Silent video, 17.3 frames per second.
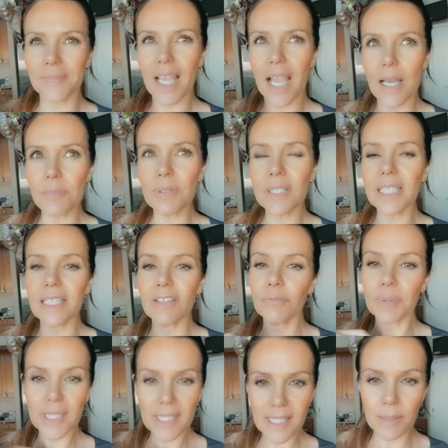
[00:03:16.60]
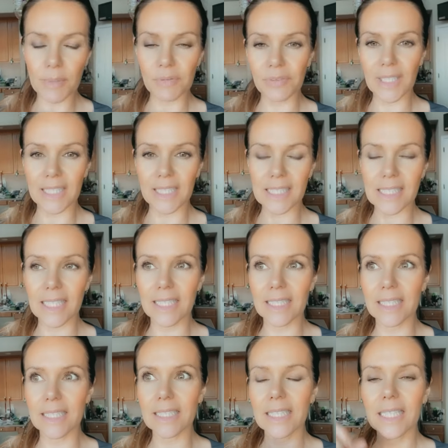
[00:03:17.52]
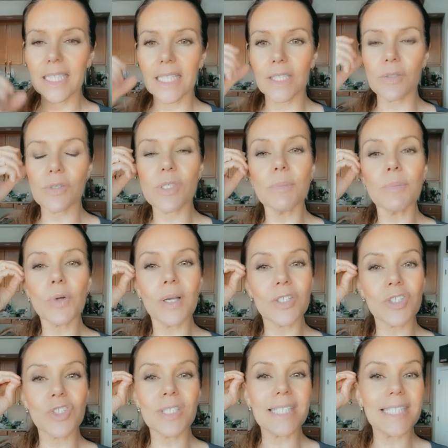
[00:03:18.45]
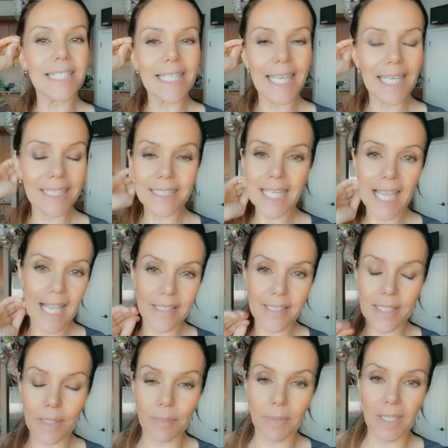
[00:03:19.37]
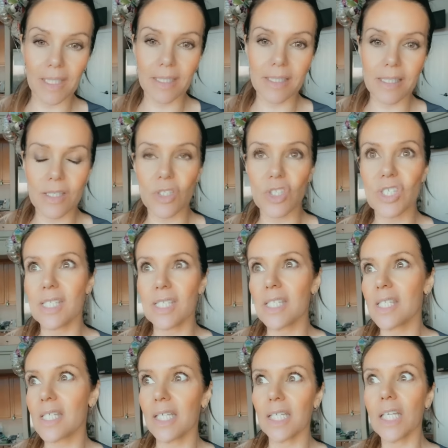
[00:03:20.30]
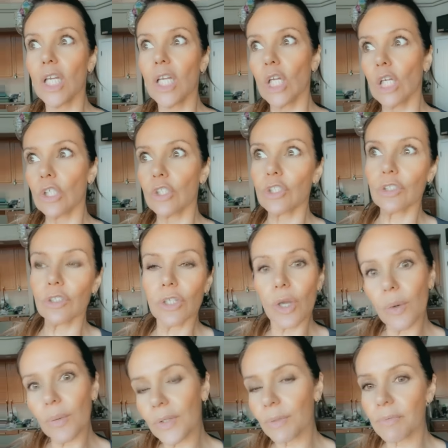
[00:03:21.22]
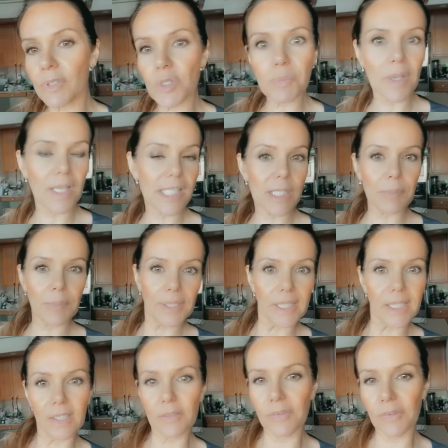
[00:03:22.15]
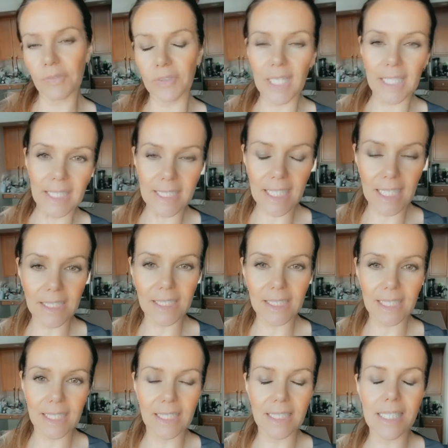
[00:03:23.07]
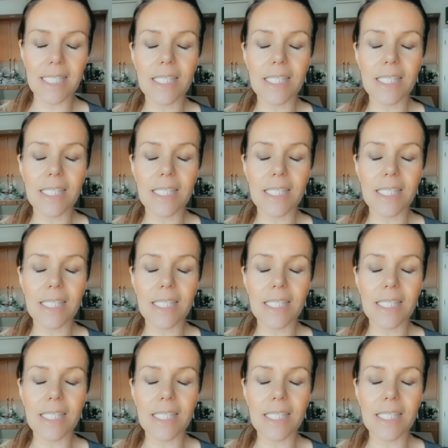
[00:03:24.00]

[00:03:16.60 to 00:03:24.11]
I believe because I'm a flight attendant, there's some questions they can't ask me, such as like, do you know what the responsibility of a flight attendant is?